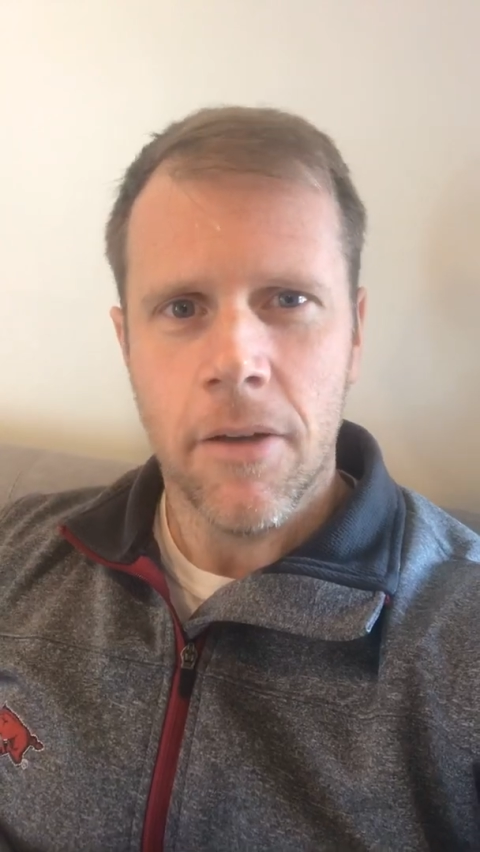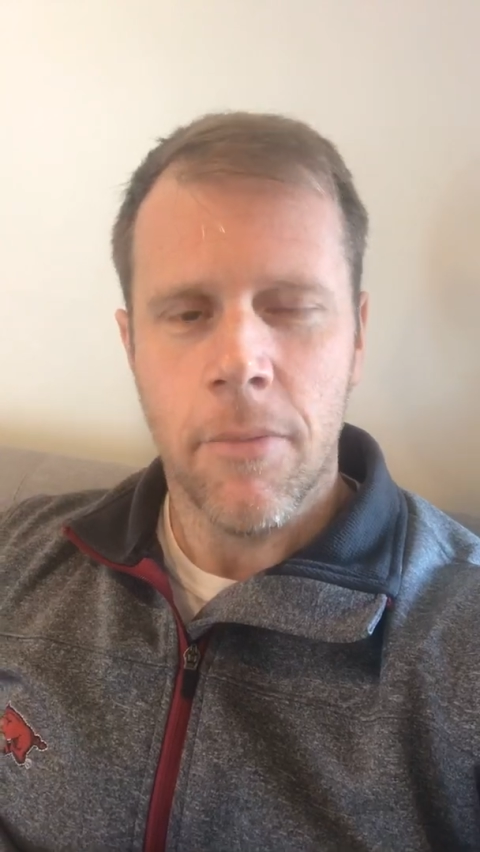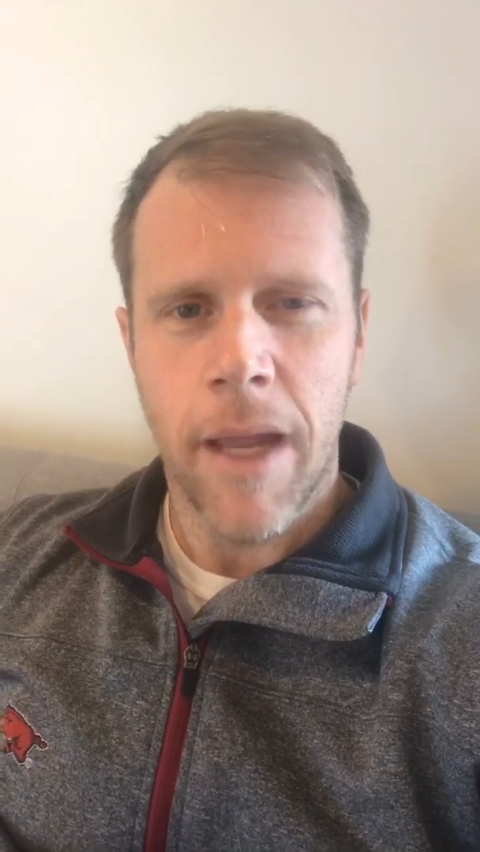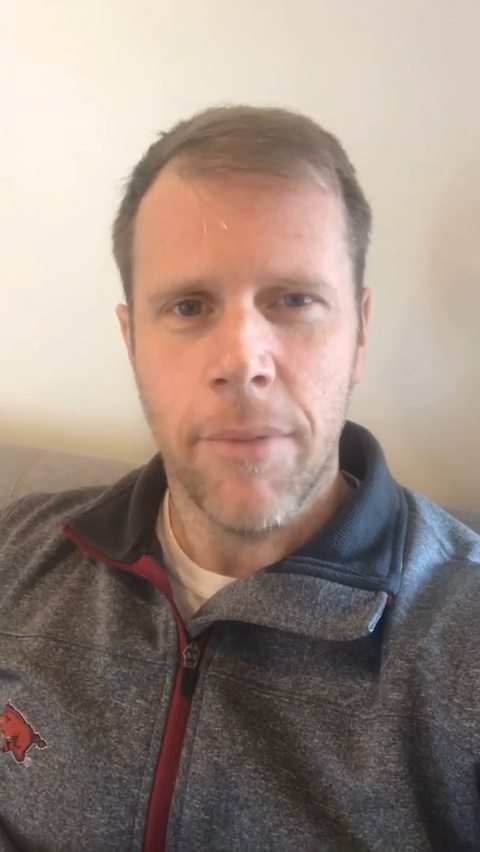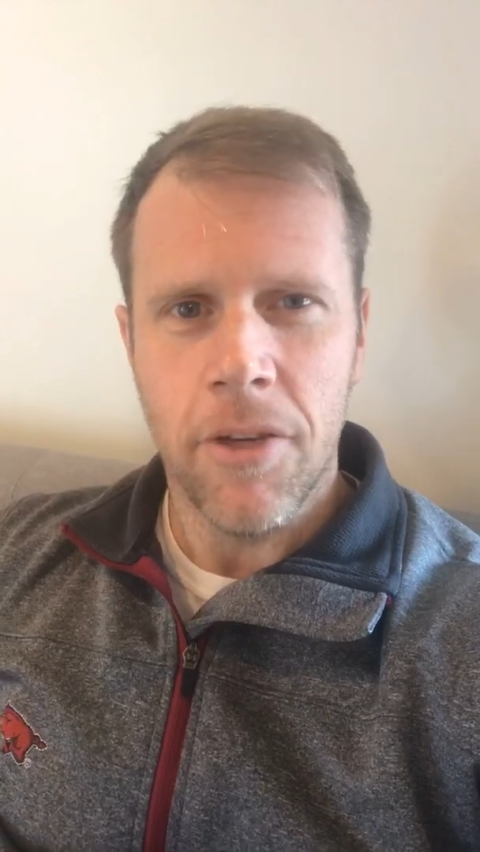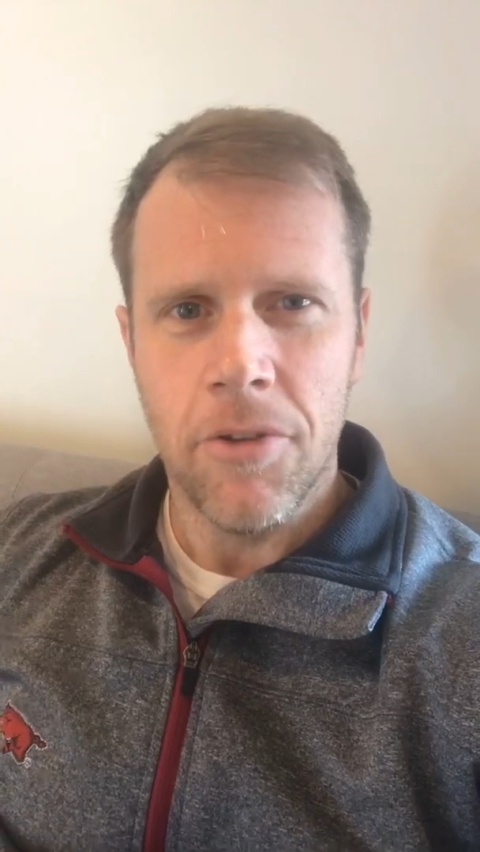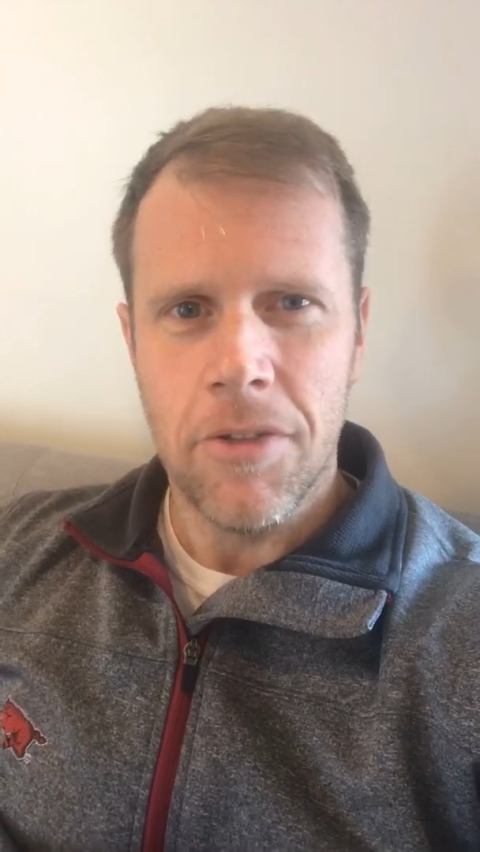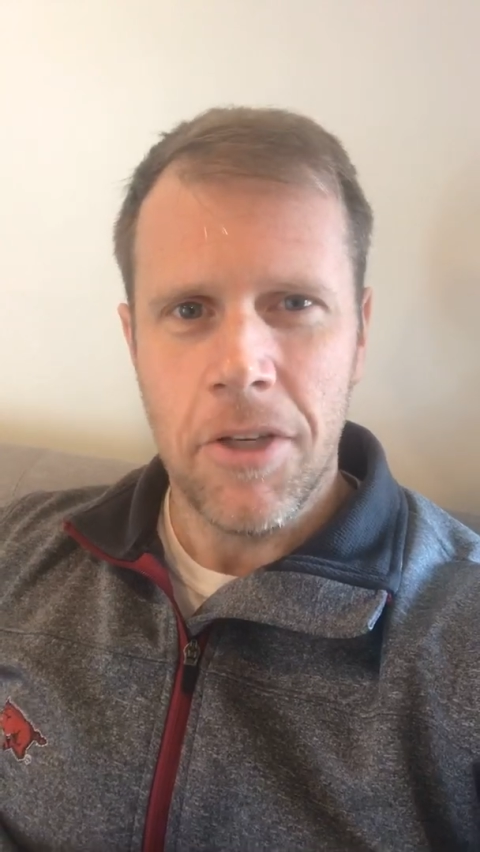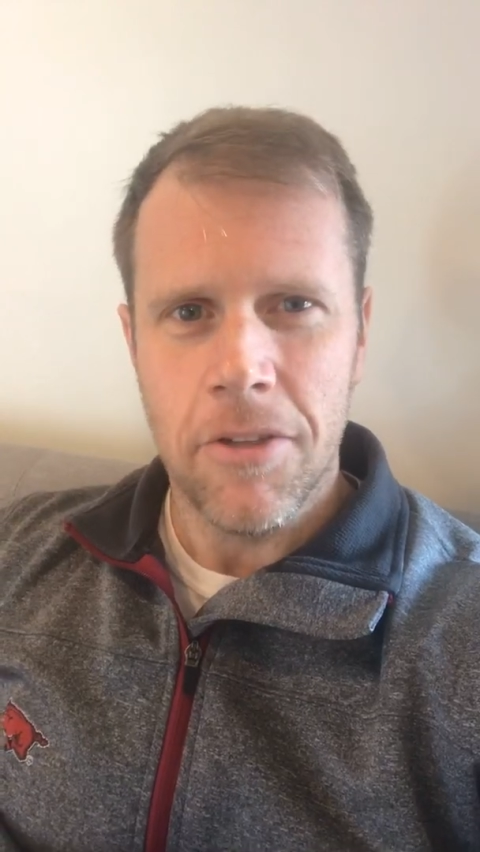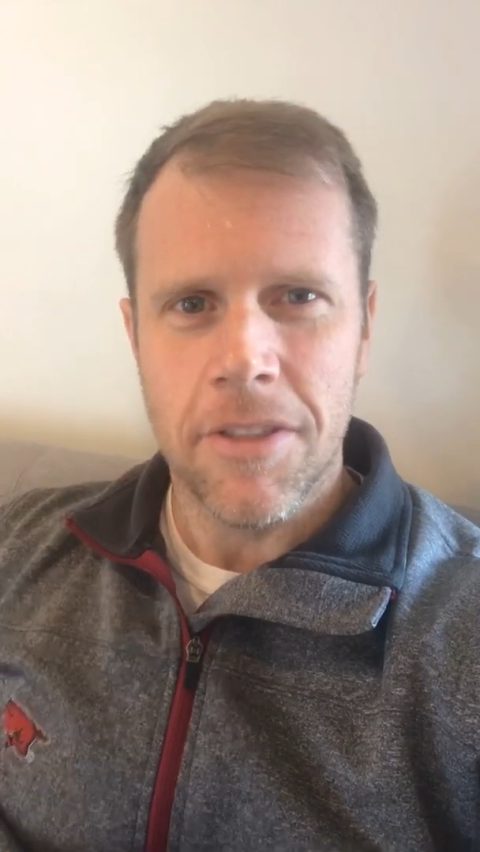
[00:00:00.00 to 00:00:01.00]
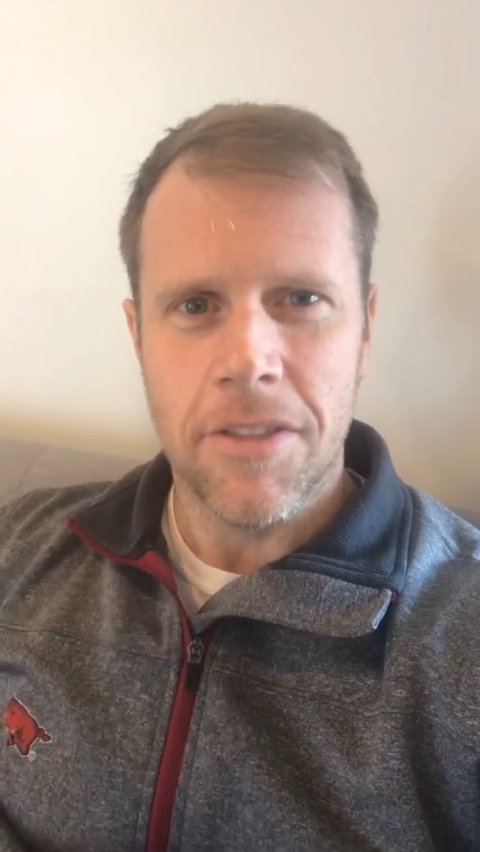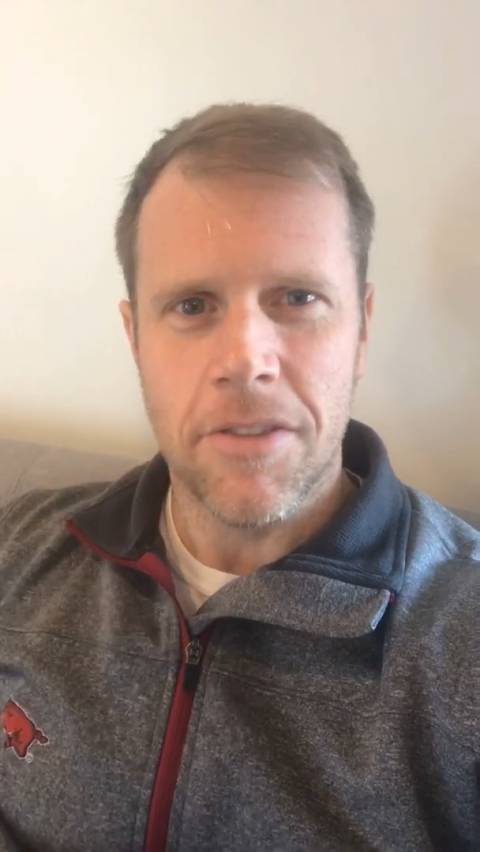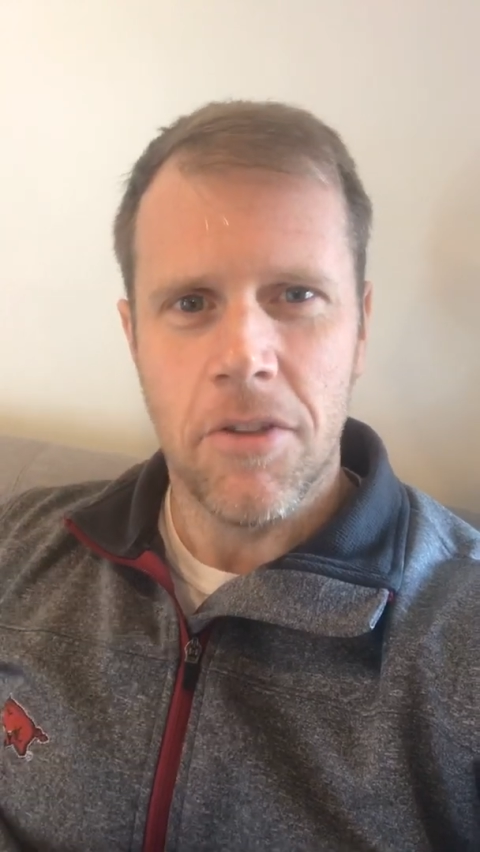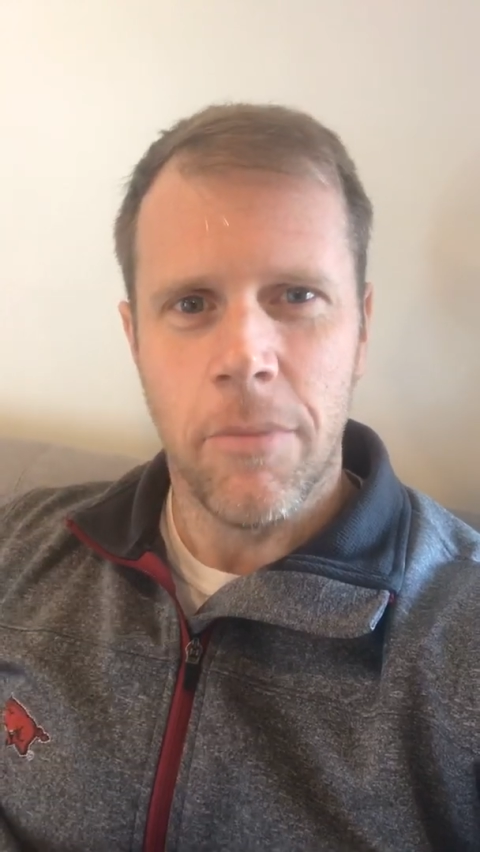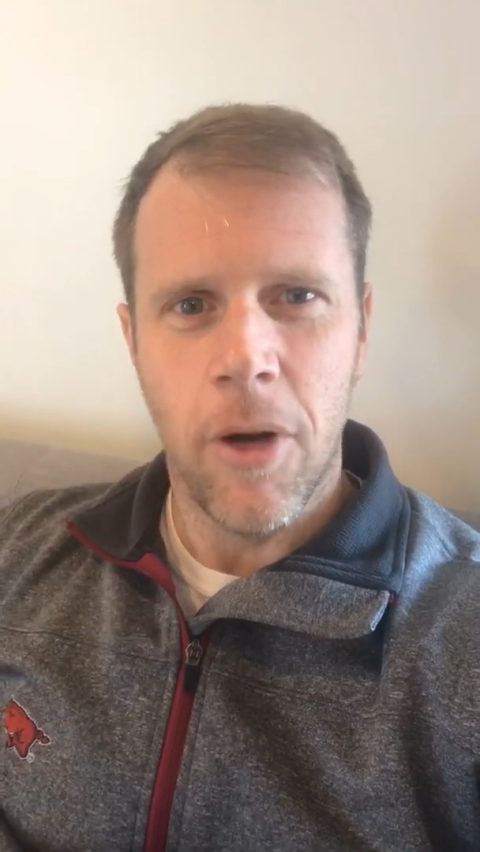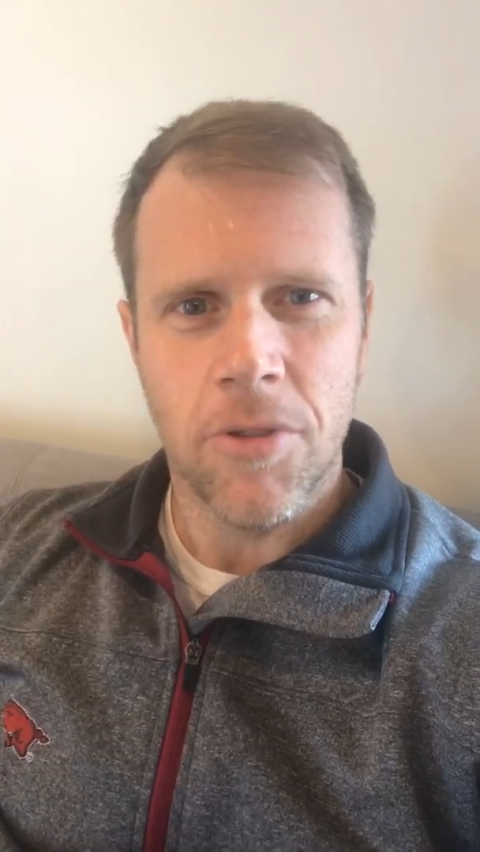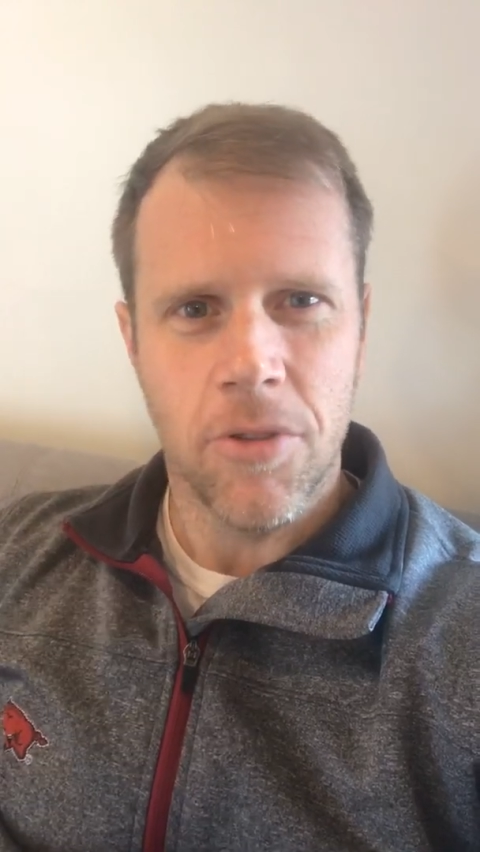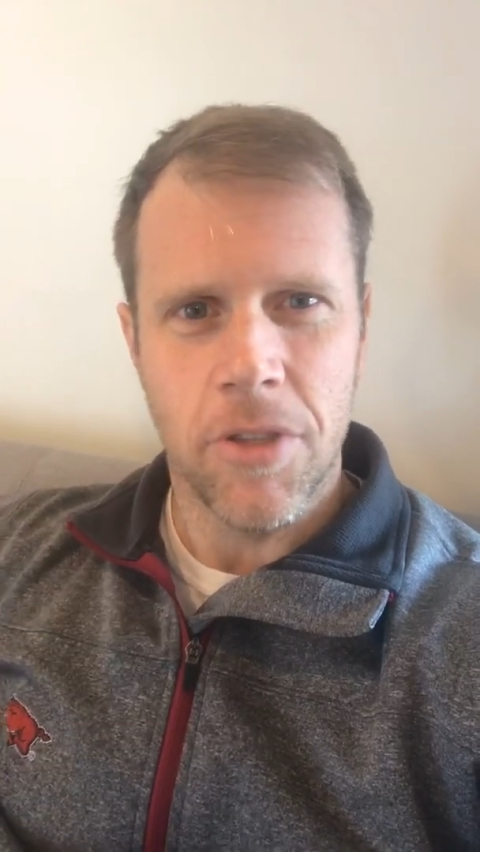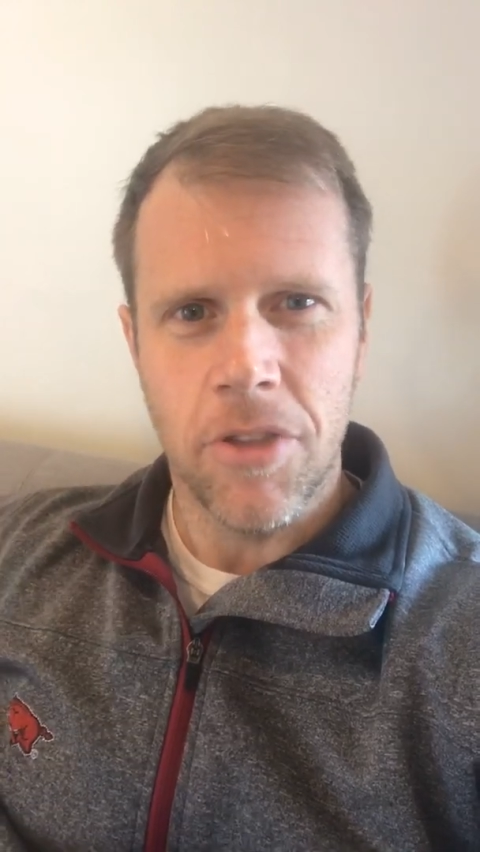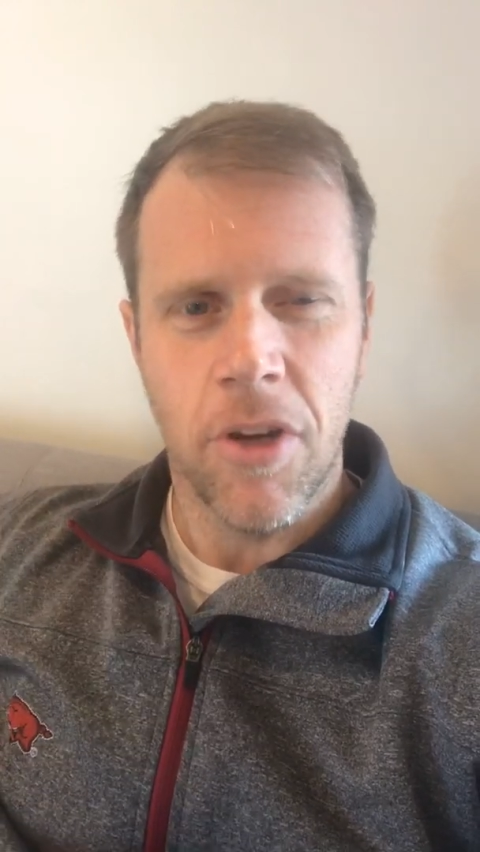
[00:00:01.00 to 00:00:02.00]
or maybe you're just too
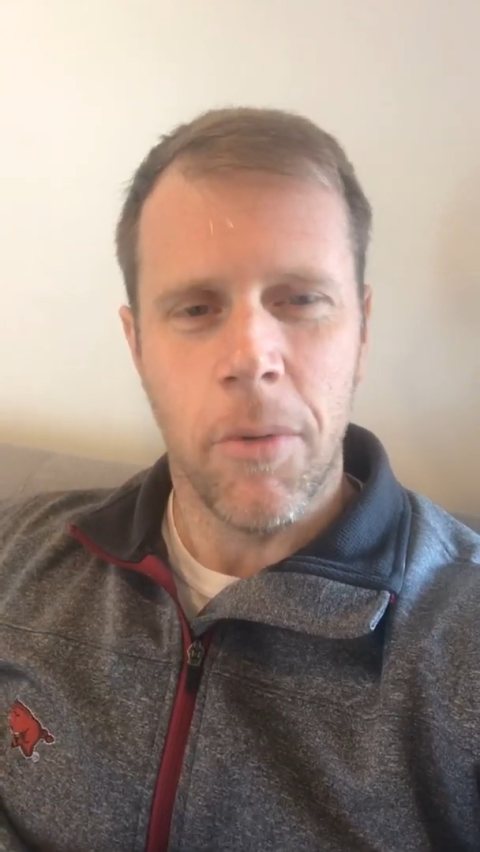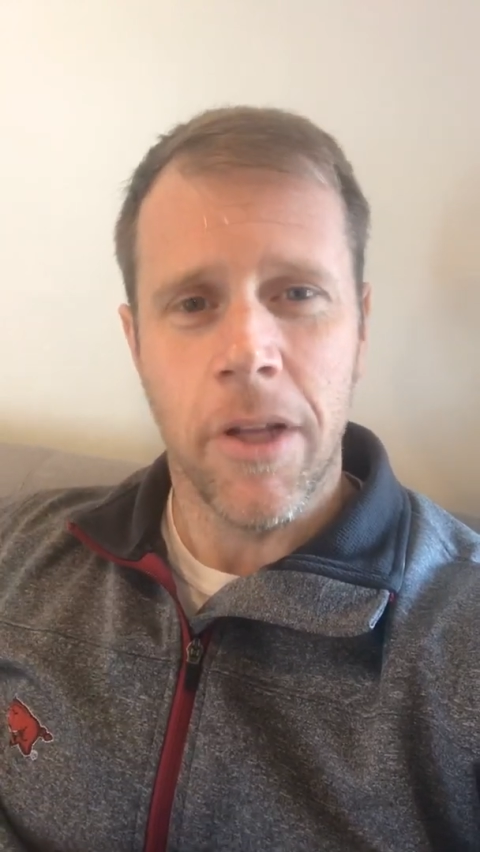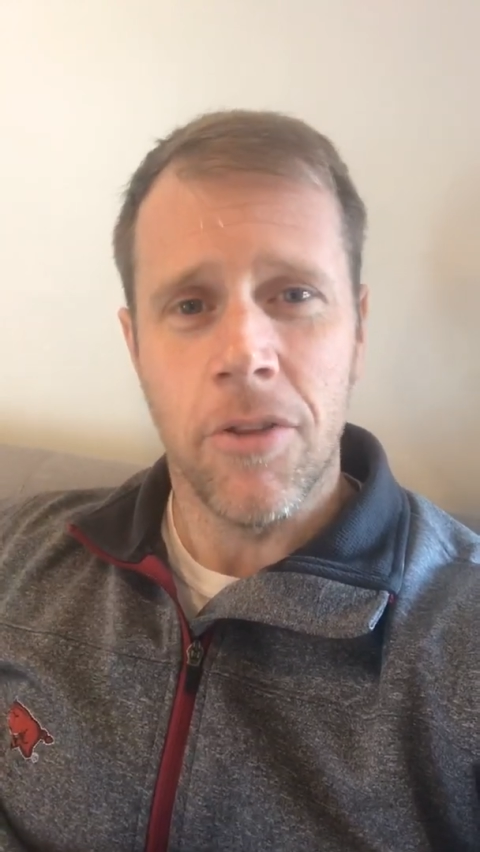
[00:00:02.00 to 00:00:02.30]
emotional and you don't want